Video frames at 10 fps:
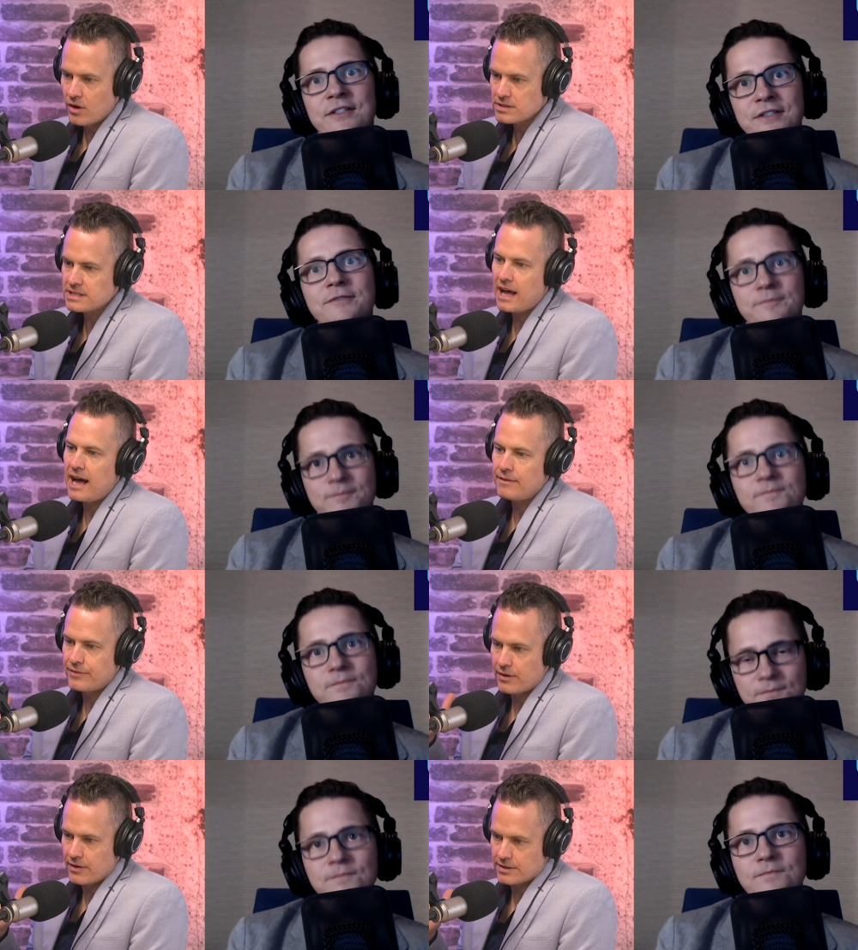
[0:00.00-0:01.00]
Speaker 1: on staff,
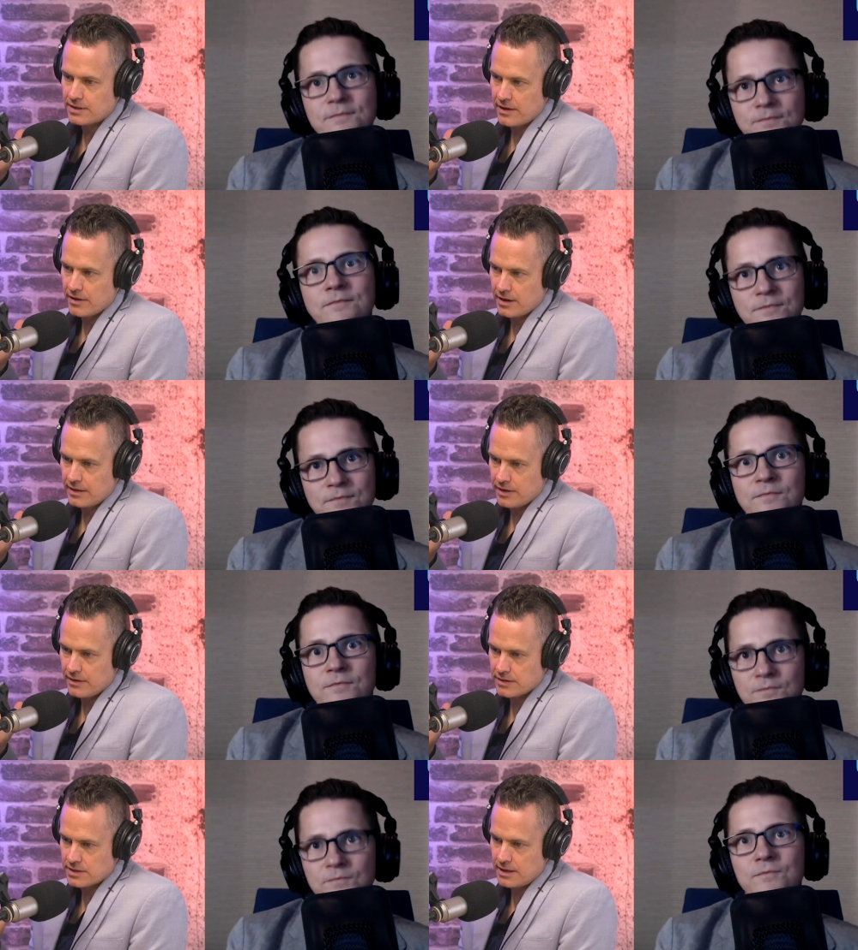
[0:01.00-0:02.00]
they're a, they're a,
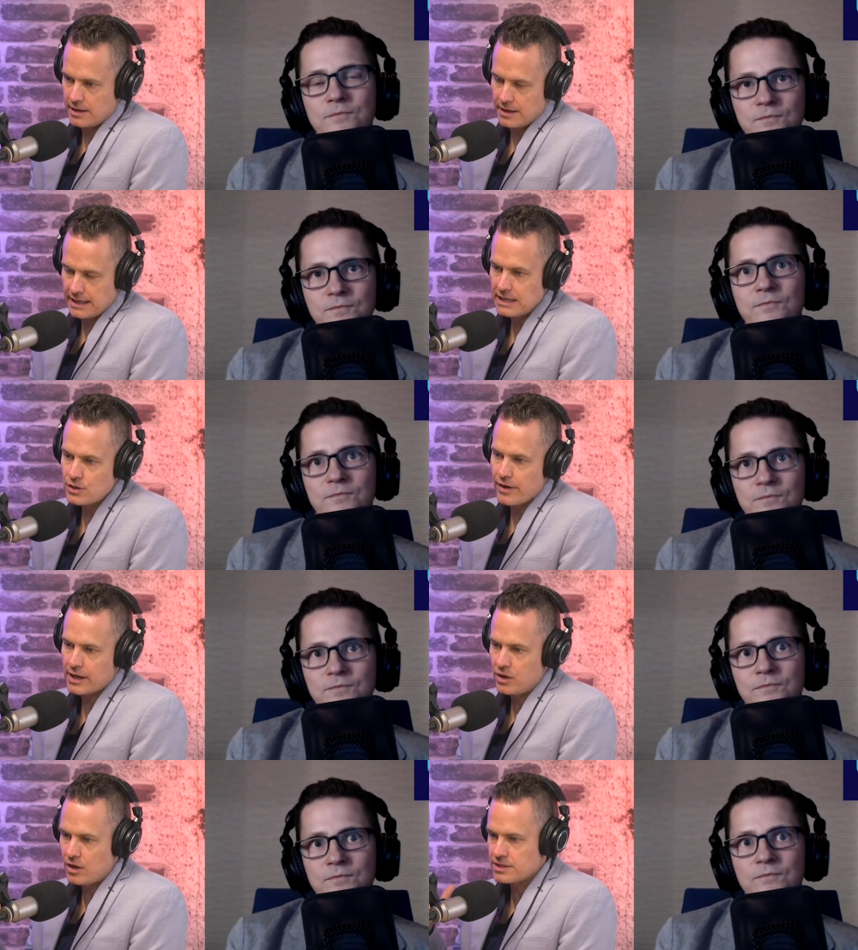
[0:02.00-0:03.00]
they're a, uh, an indirect
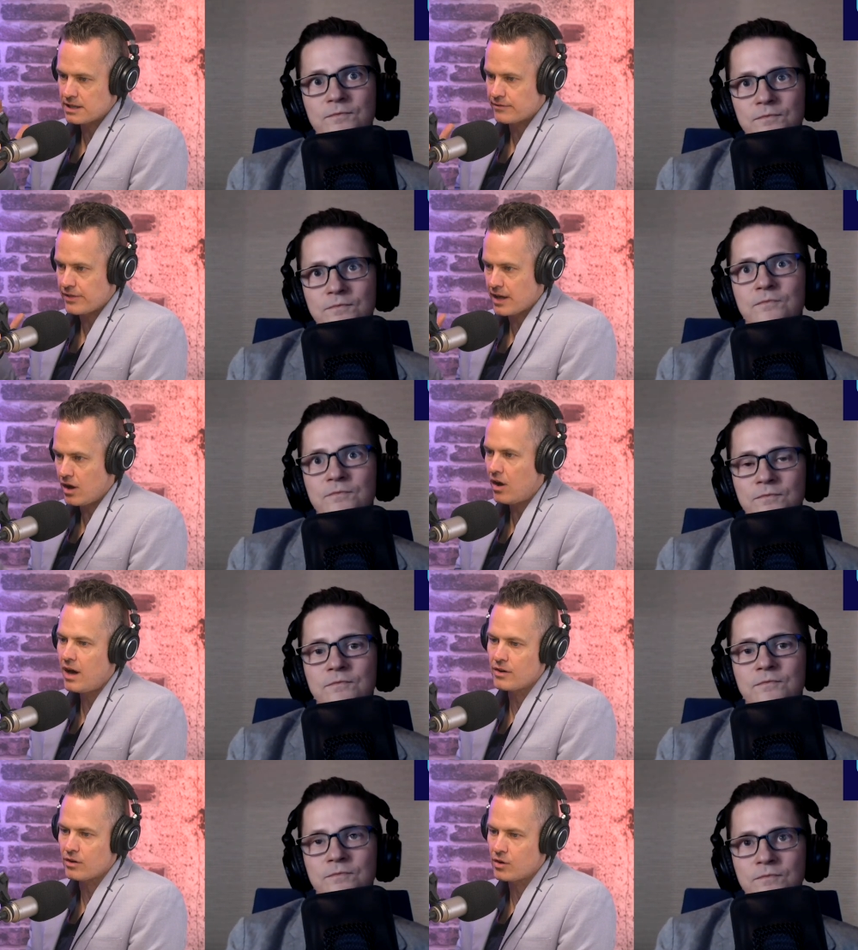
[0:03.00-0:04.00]
cost. If they're
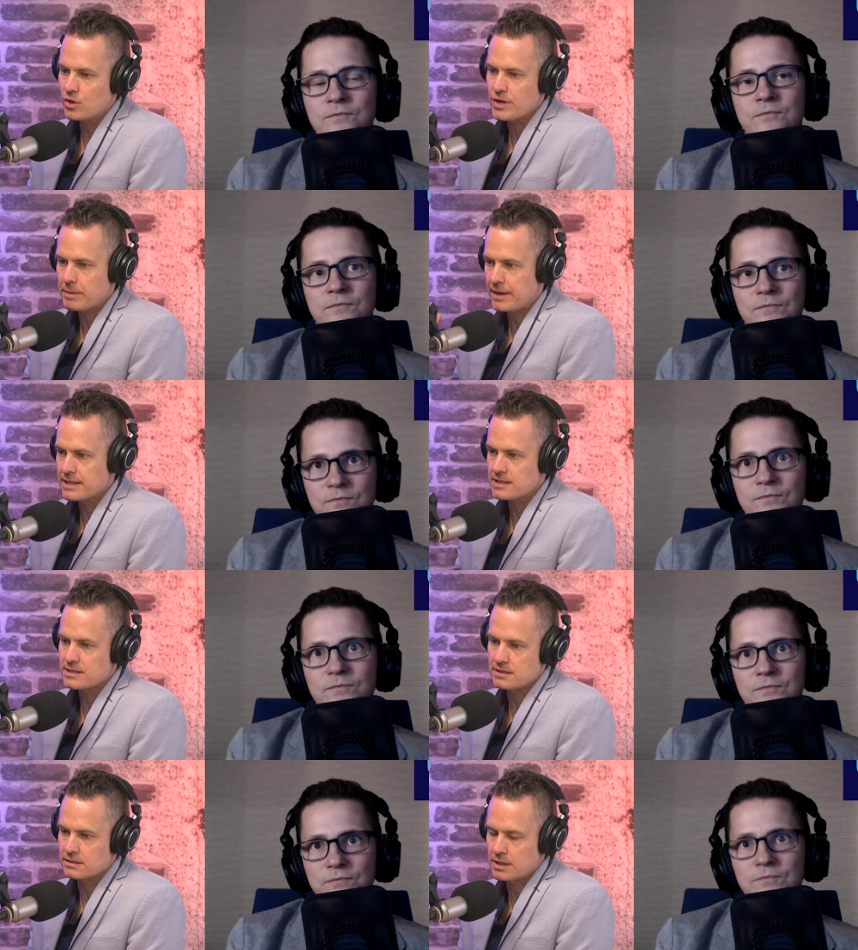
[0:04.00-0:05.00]
hired on a contract basis
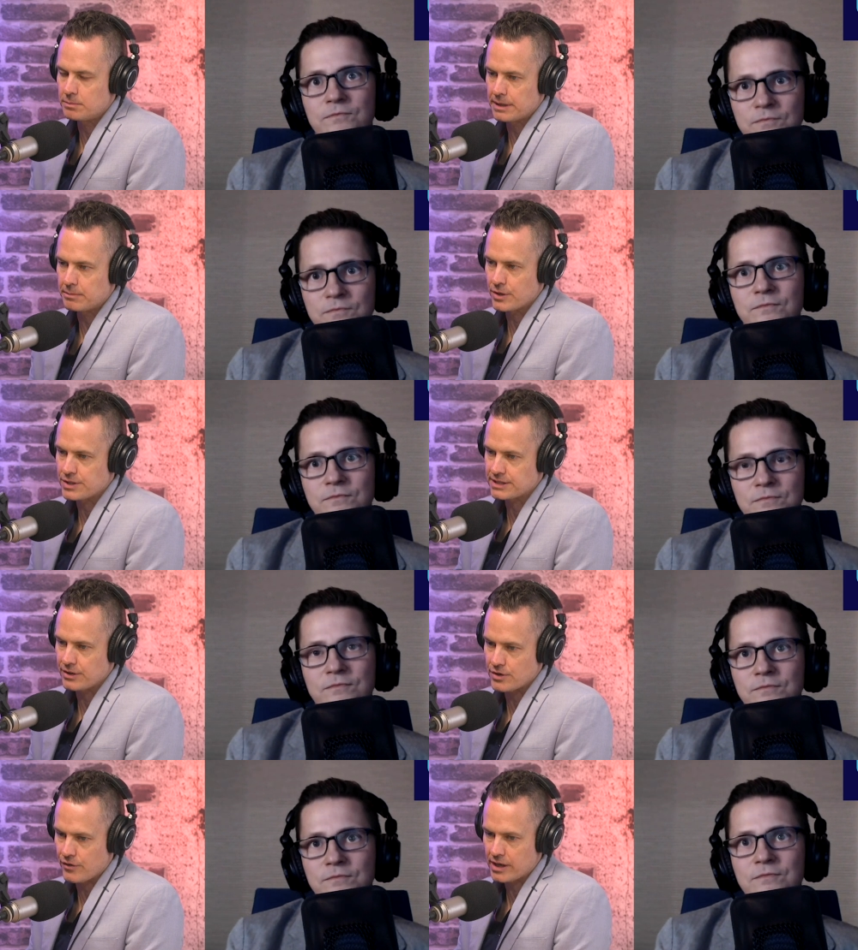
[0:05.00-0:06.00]
to complete projects,
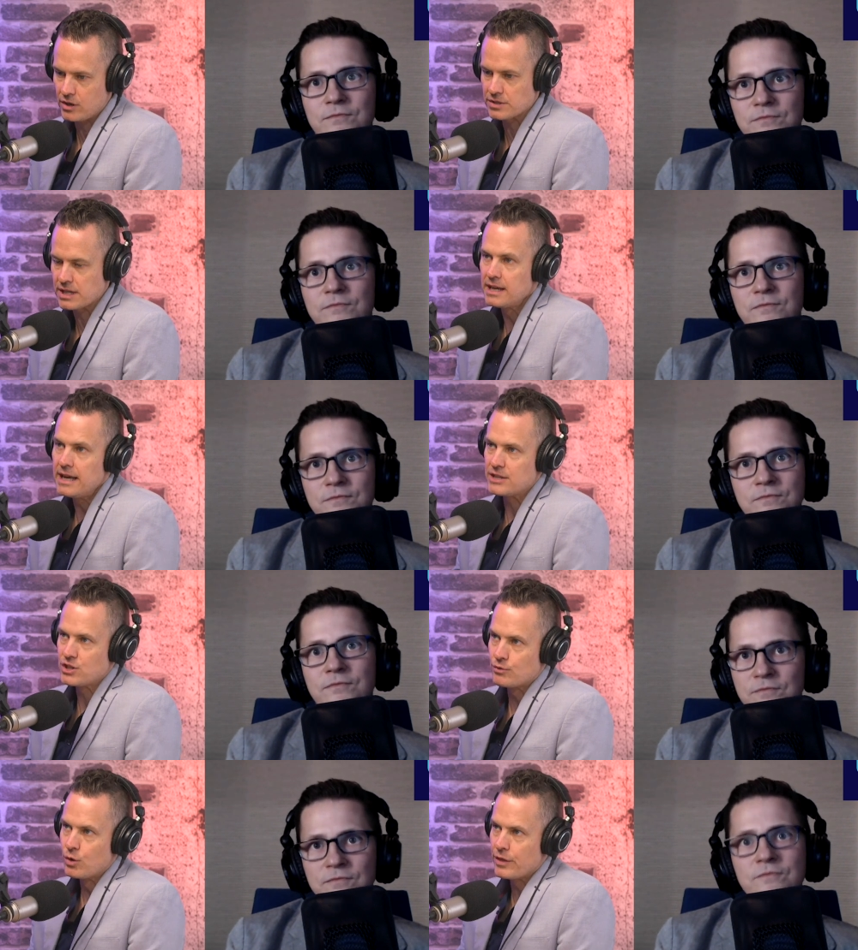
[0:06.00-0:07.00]
they're a direct cost. And so
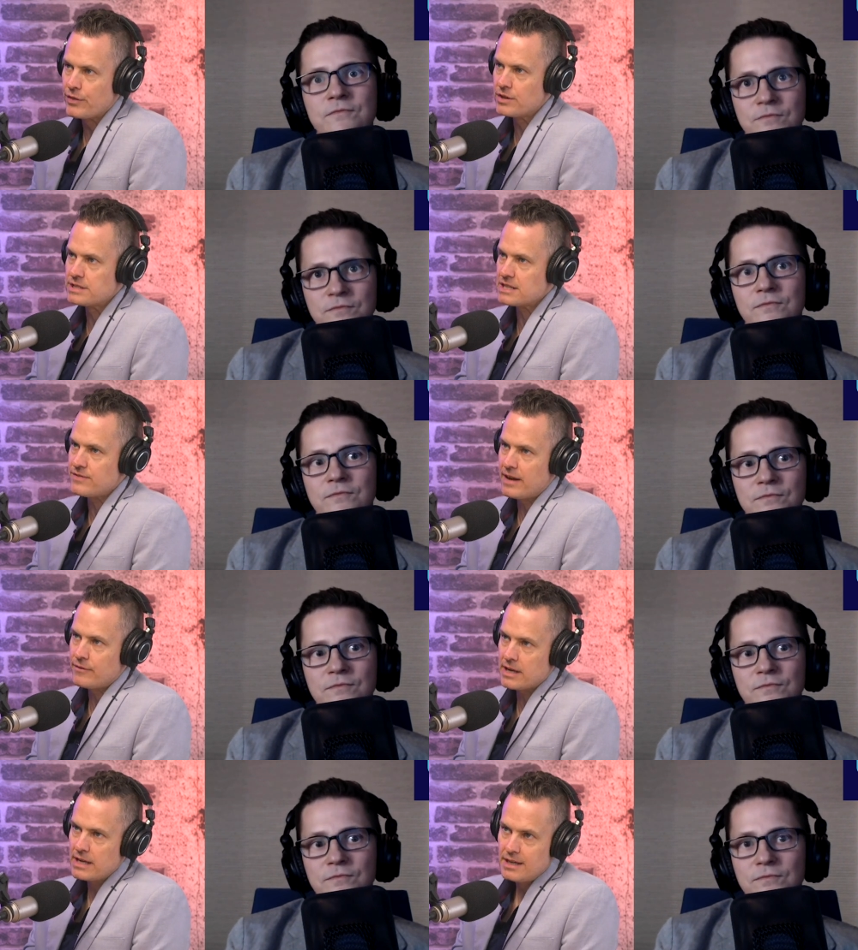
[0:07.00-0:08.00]
the rule of thirds says for
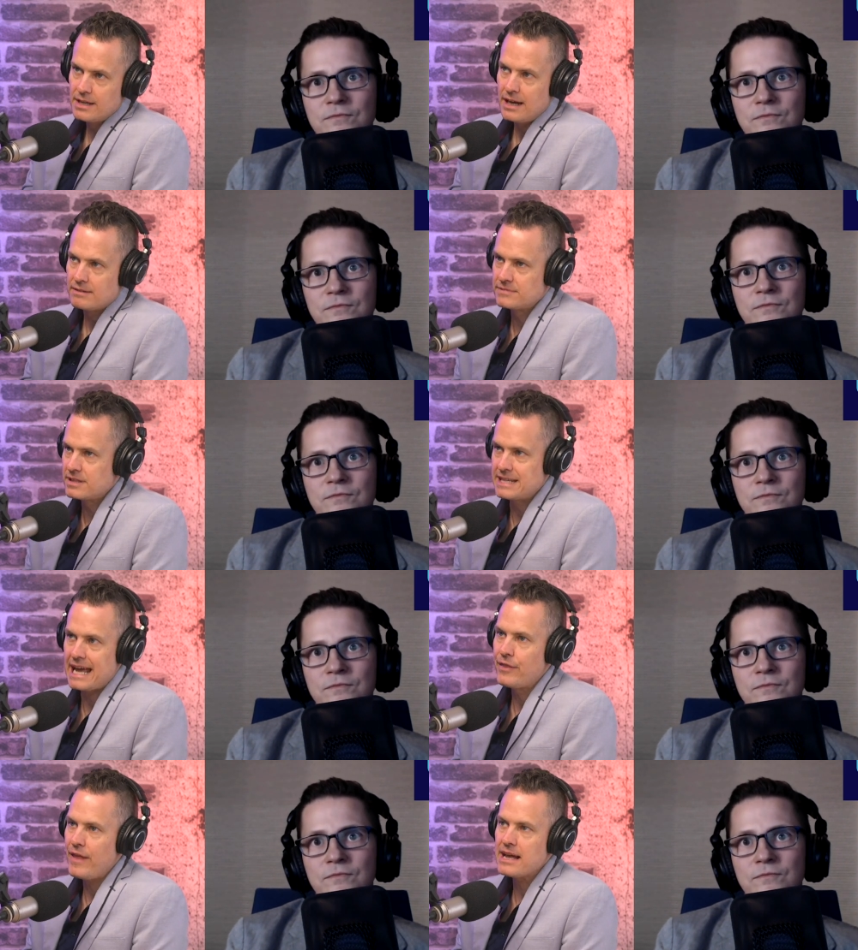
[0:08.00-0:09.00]
every
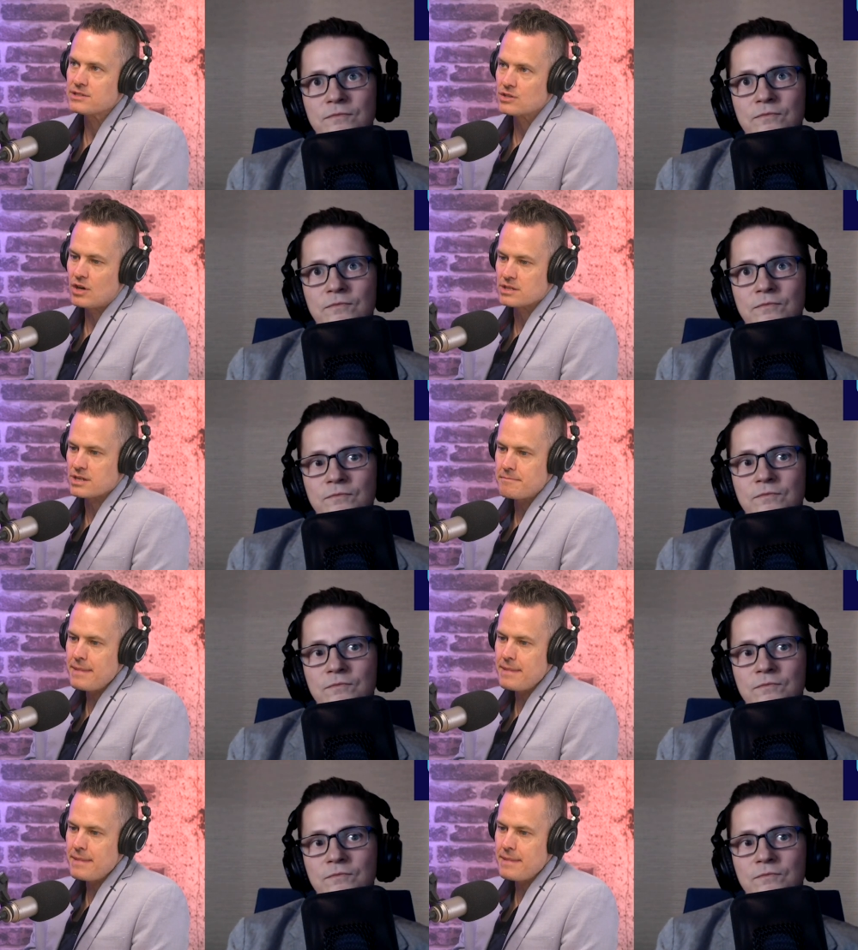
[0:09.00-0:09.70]
ten thousand dollars I